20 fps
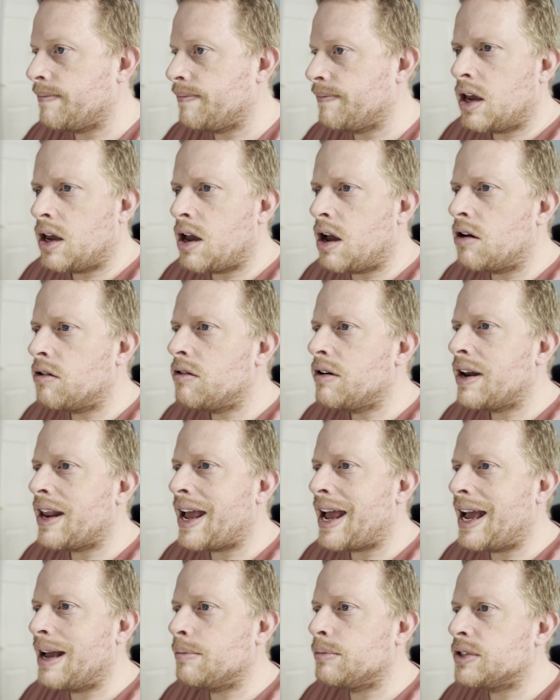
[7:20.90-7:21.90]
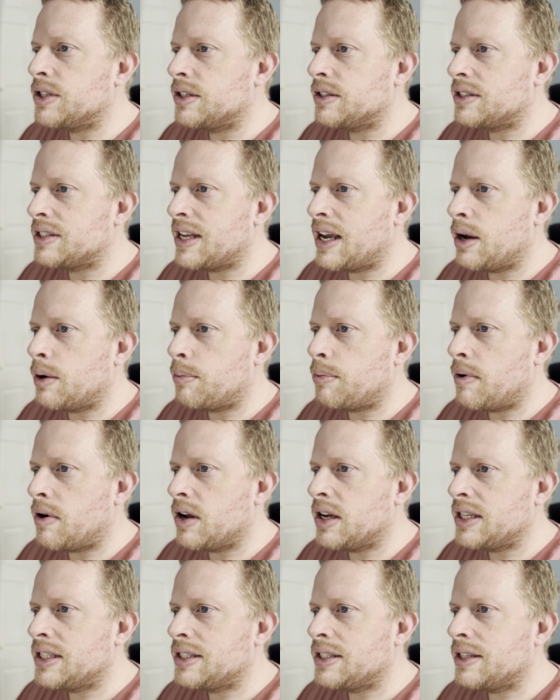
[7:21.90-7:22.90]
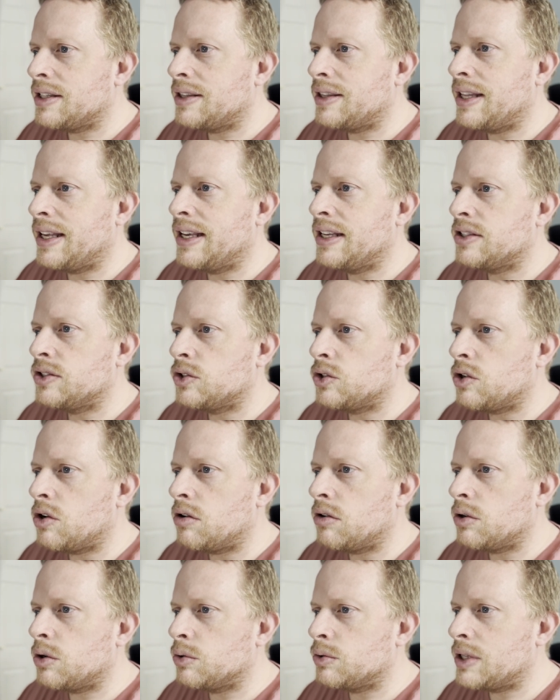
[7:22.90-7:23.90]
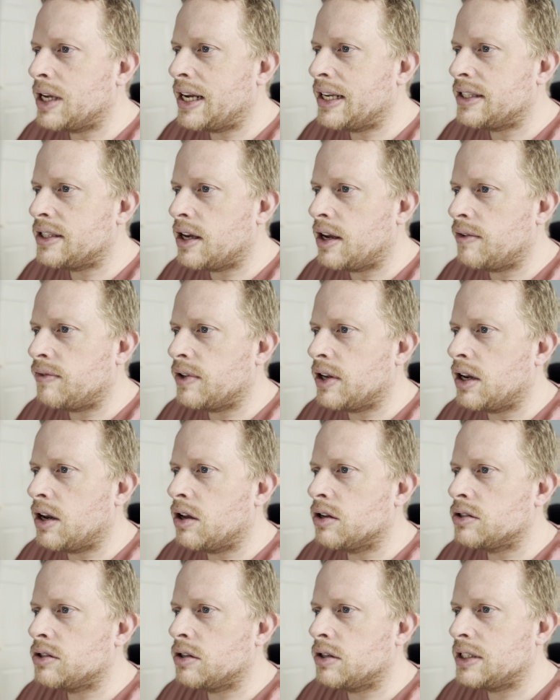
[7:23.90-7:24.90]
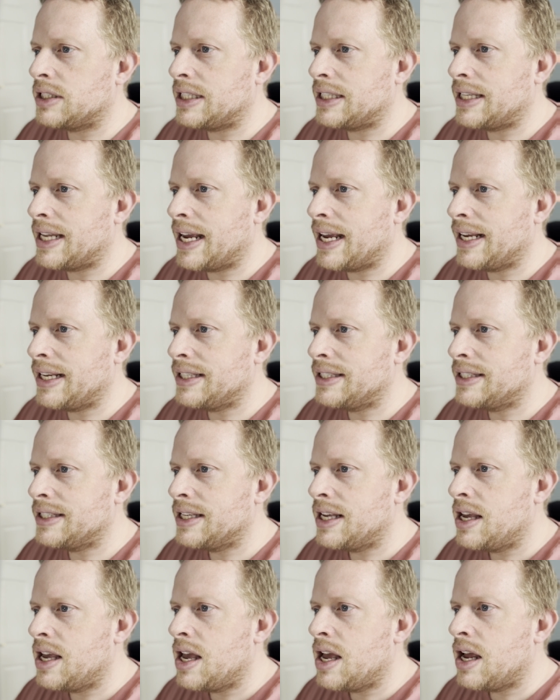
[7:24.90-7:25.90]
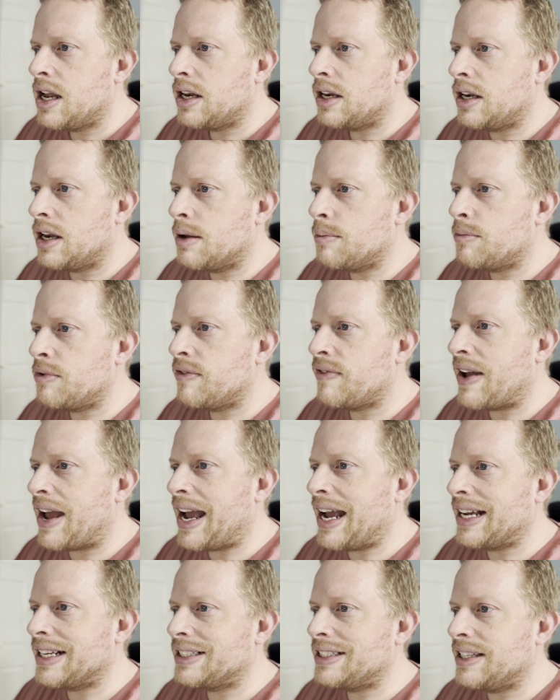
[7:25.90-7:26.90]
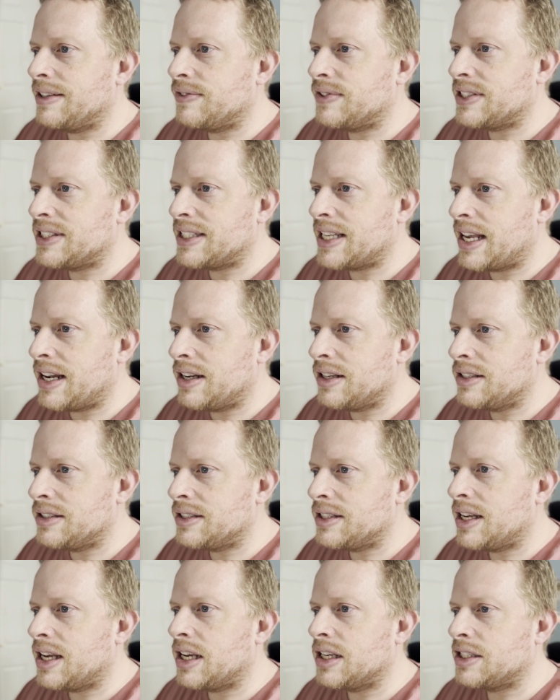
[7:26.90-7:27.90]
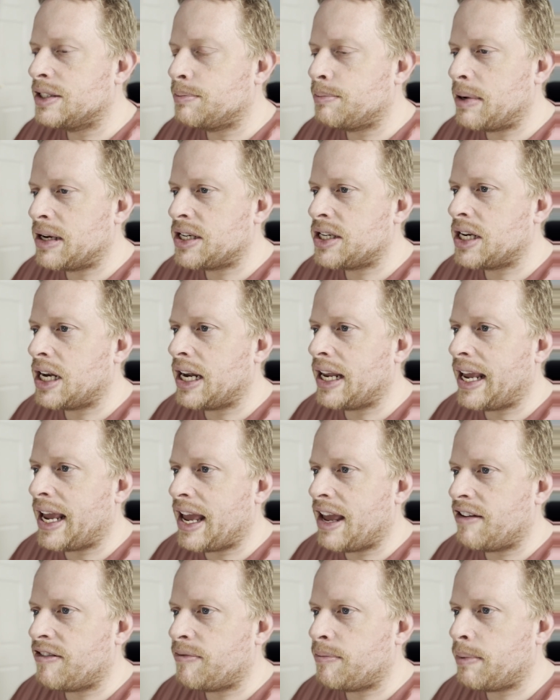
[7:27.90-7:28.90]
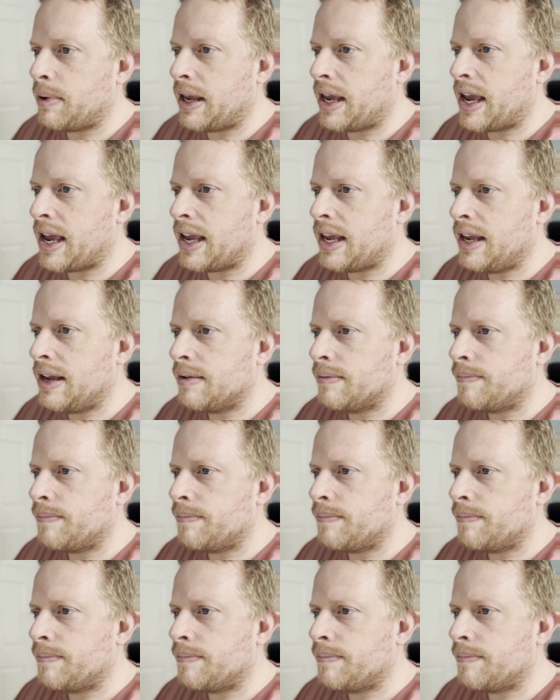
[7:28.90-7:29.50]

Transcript: Current Amazon sale price, the historical data over the last 90 days, number of active sellers, especially FBA,